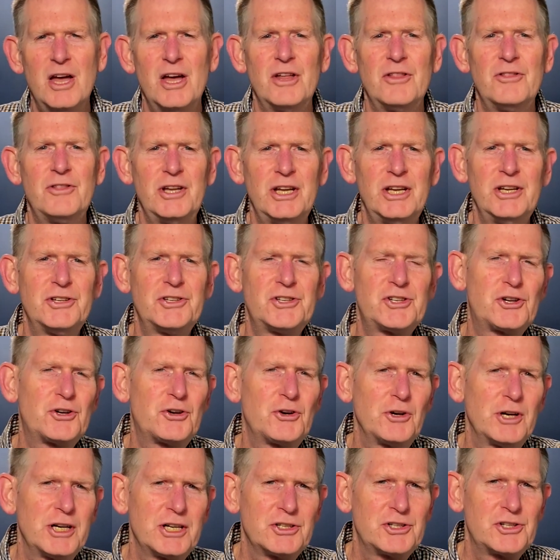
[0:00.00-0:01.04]
These
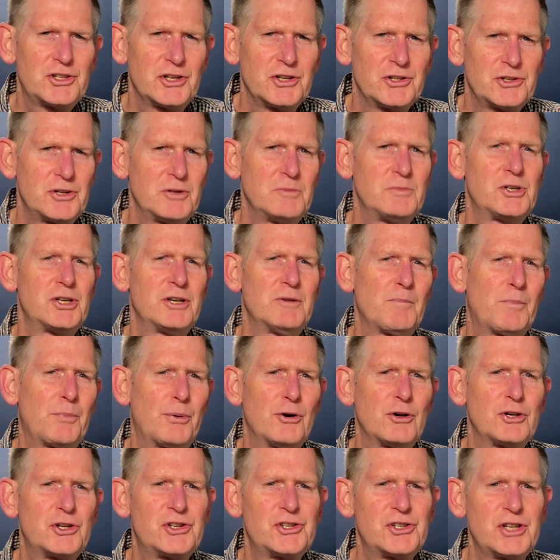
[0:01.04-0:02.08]
criticisms and
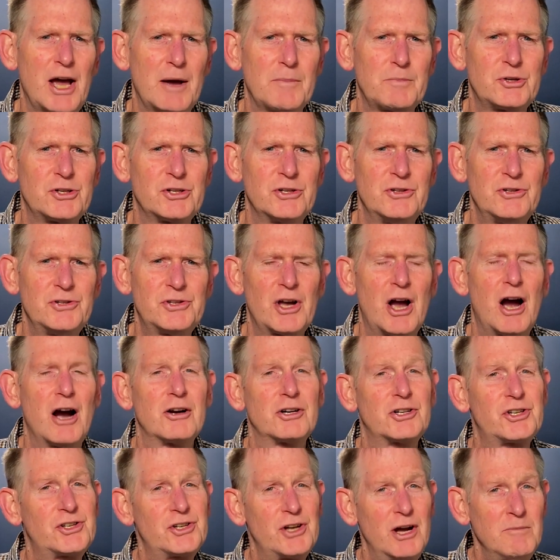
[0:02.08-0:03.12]
perceptions are
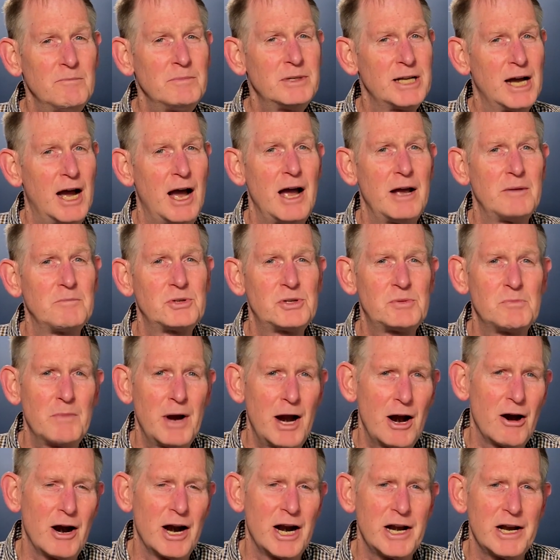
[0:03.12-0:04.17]
sometimes
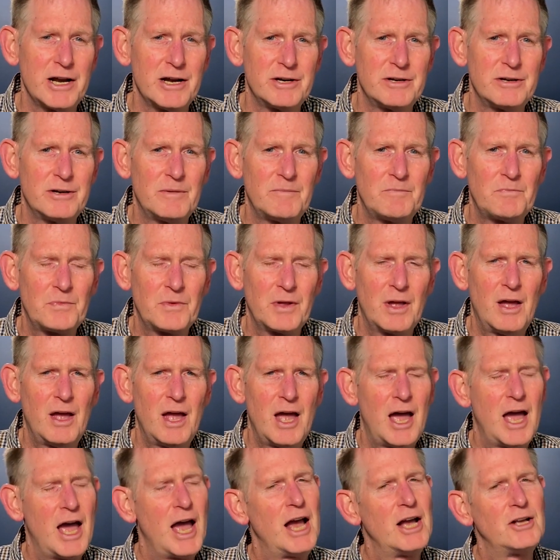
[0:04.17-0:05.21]
merited,
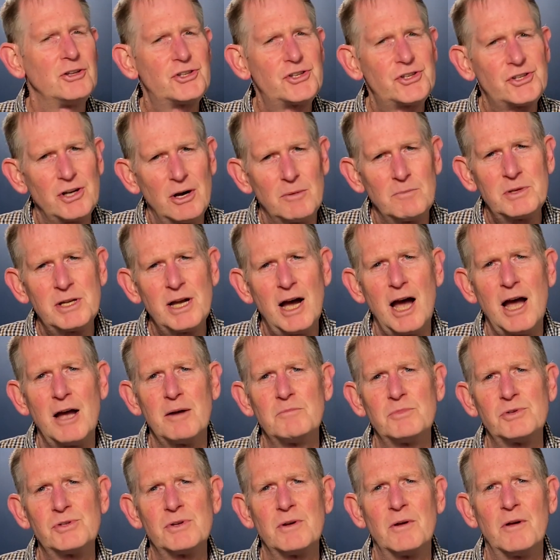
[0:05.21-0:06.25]
and
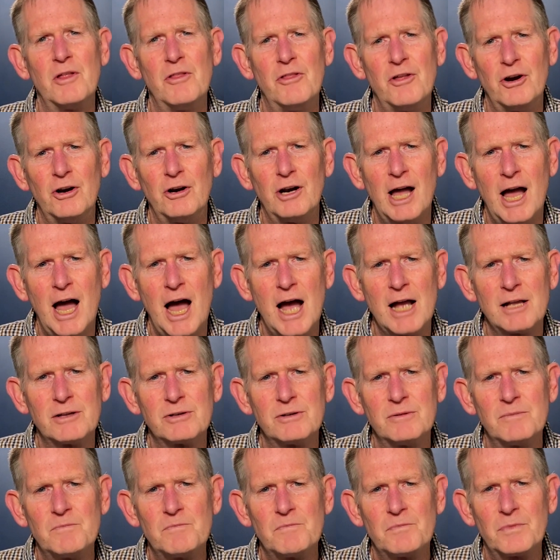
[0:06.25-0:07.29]
sometimes they're not.
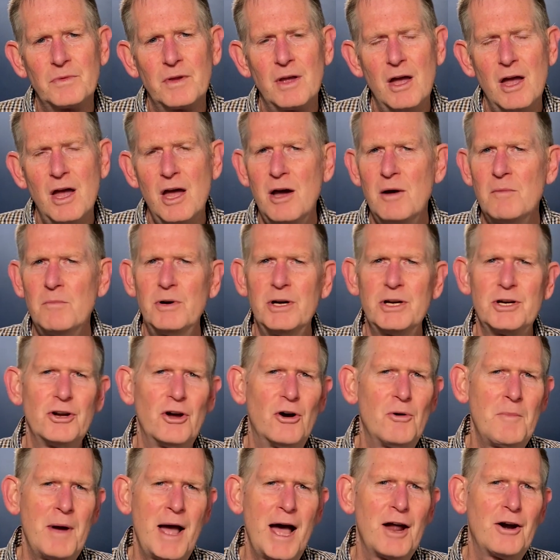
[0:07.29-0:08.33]
But
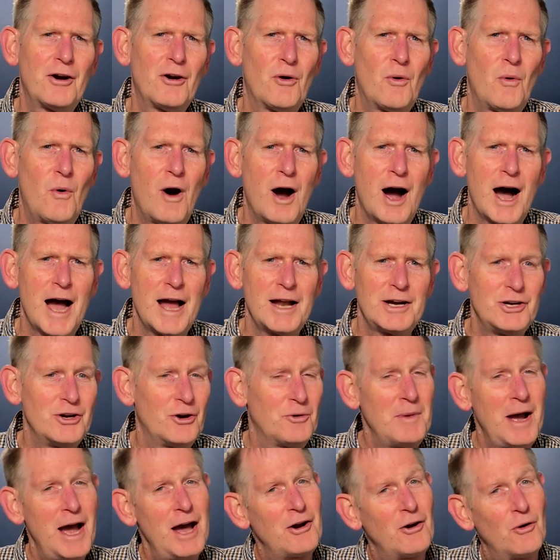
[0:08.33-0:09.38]
no matter what, no
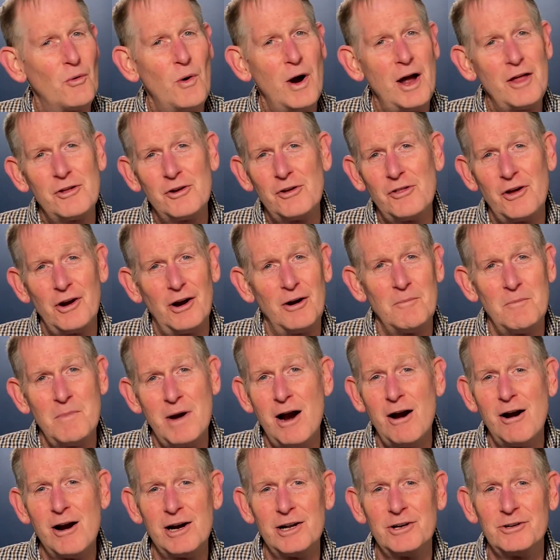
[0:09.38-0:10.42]
matter whether they're
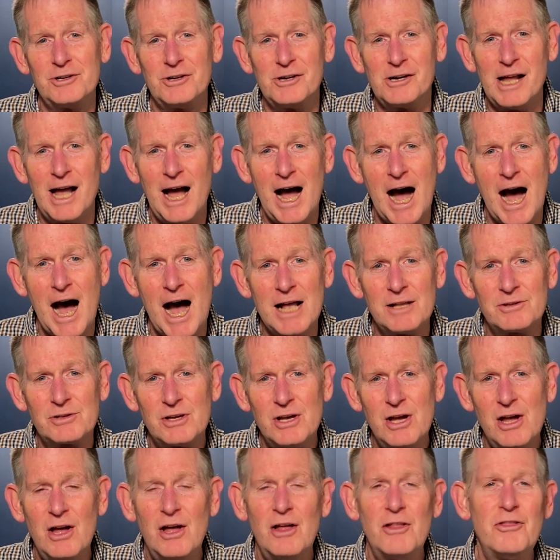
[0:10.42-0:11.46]
merited or not,
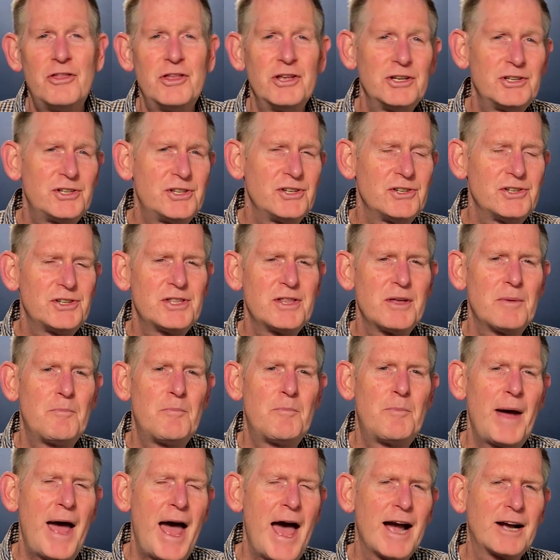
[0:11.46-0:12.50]
this is the
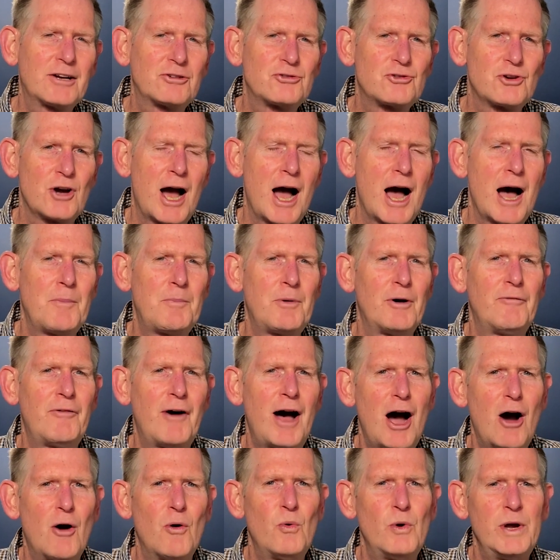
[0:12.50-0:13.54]
backdrop of
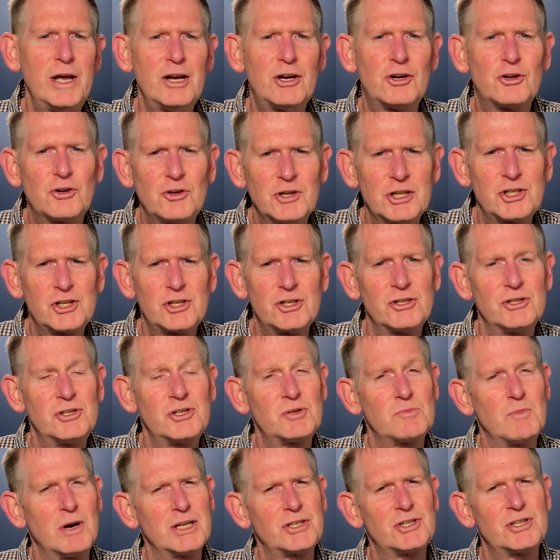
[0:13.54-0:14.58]
how we Christians
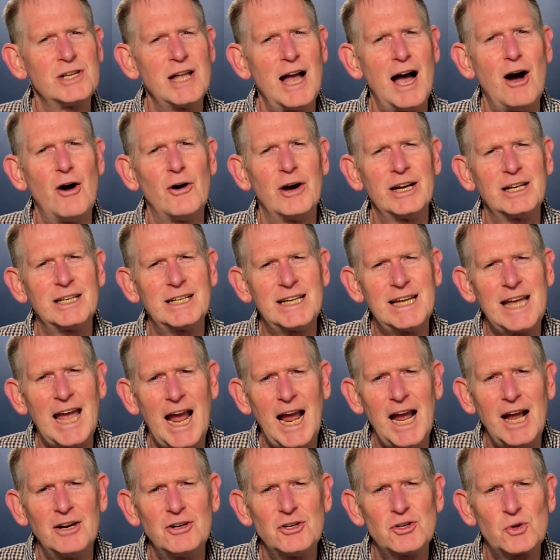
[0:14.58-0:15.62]
must now
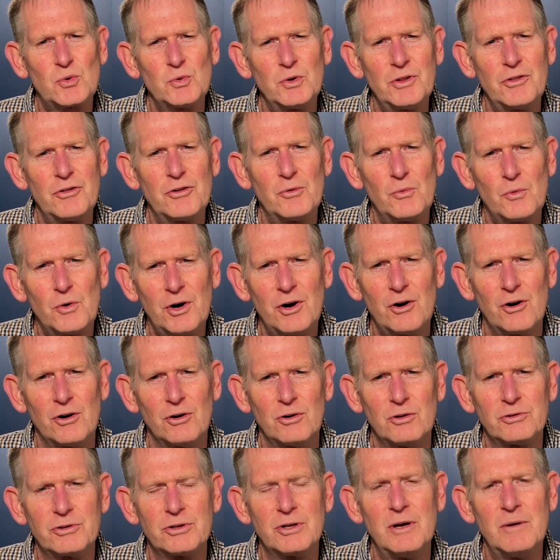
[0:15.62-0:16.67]
engage with the
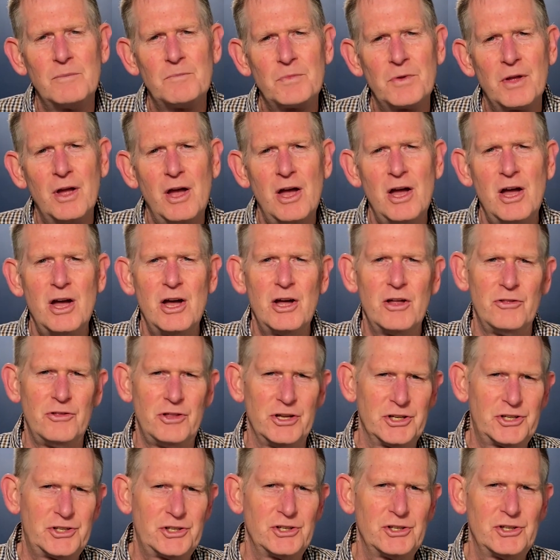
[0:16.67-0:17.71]
world.
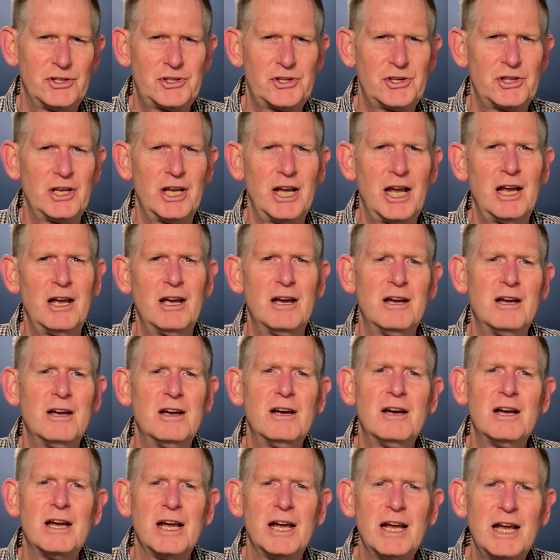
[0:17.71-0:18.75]
This is the
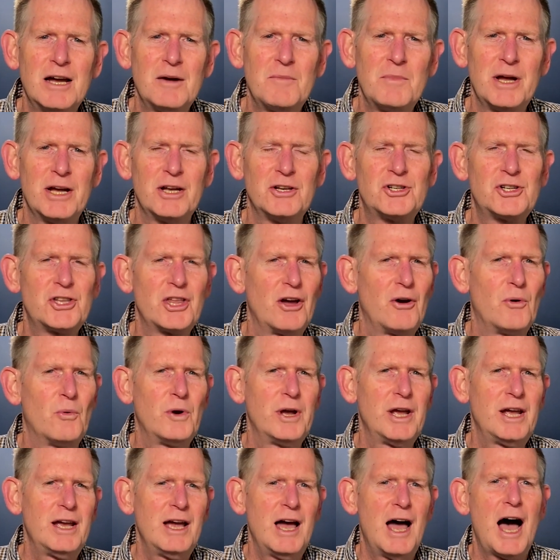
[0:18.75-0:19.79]
image that
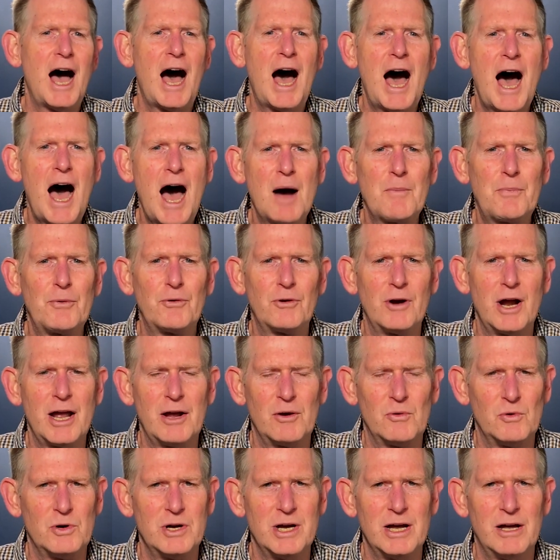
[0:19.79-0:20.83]
we
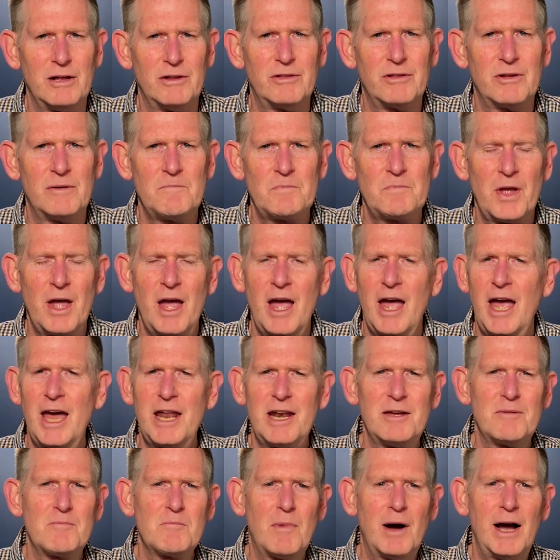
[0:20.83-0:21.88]
operate with. And
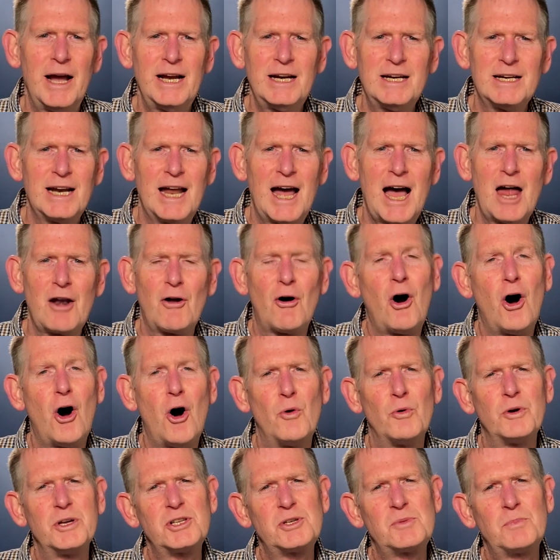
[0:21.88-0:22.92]
it might not
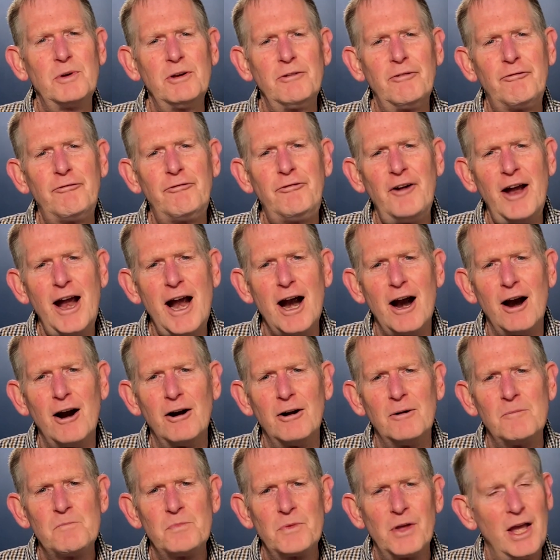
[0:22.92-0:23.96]
always be fair,
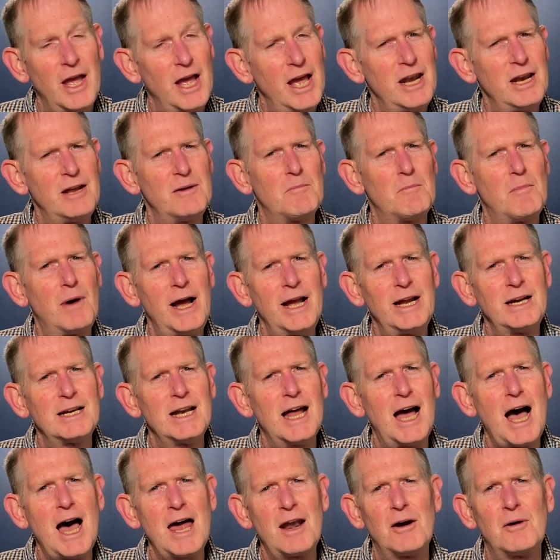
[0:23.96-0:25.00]
and it might
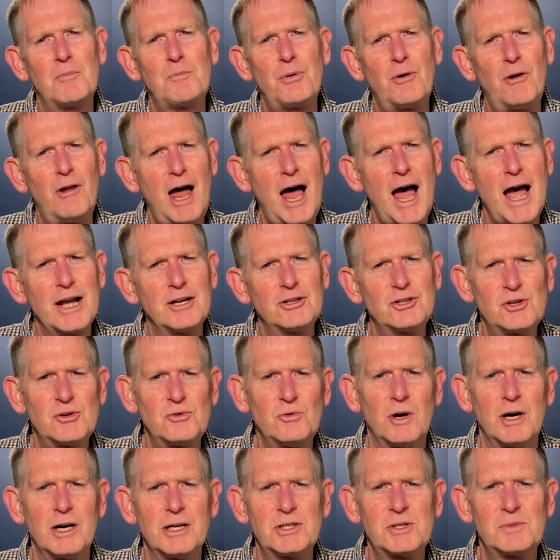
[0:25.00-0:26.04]
not apply to
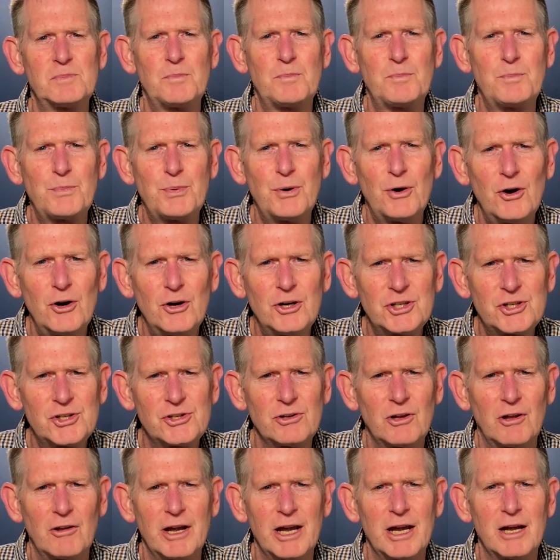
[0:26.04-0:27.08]
us
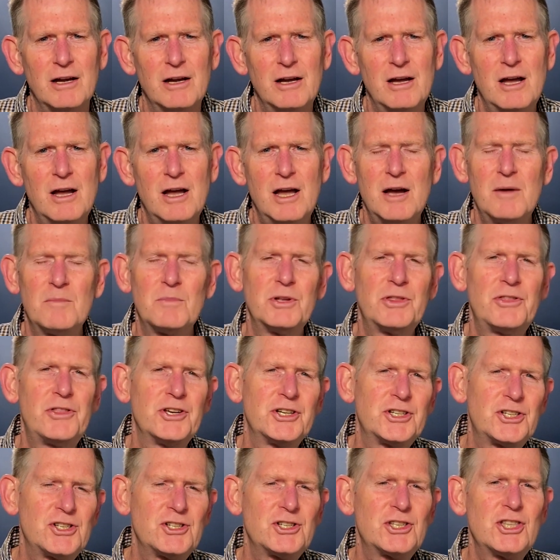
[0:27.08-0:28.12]
personally. But
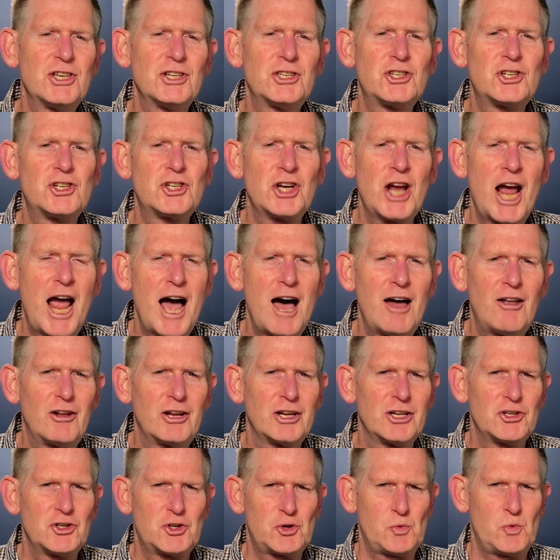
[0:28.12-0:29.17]
this is the
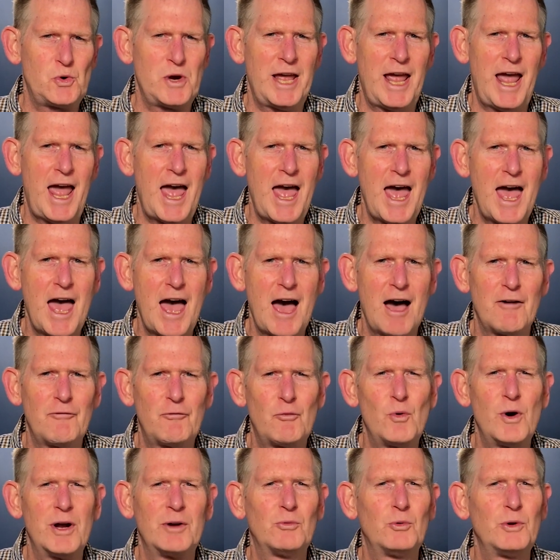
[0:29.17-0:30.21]
challenge we have
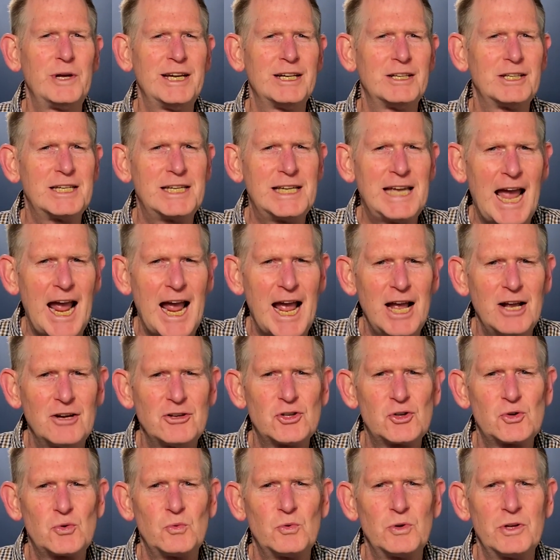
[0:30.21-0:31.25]
when we
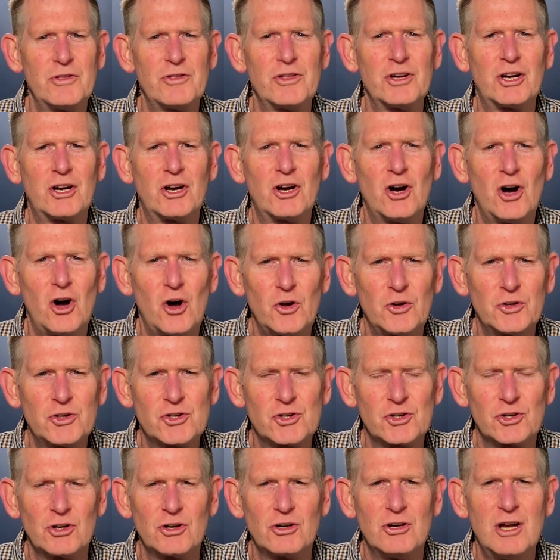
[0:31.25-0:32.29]
engage with the
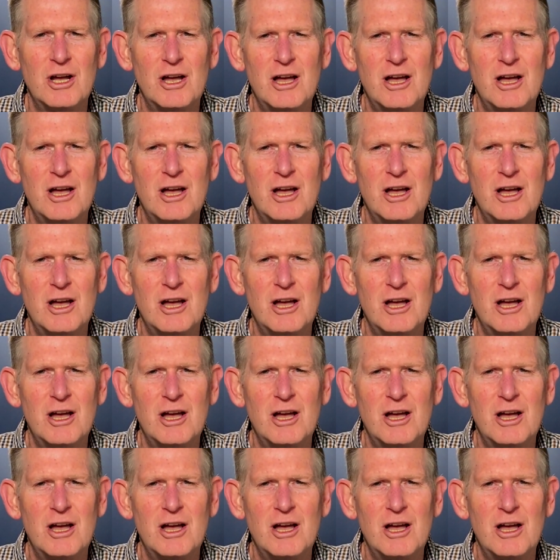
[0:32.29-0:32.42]
culture.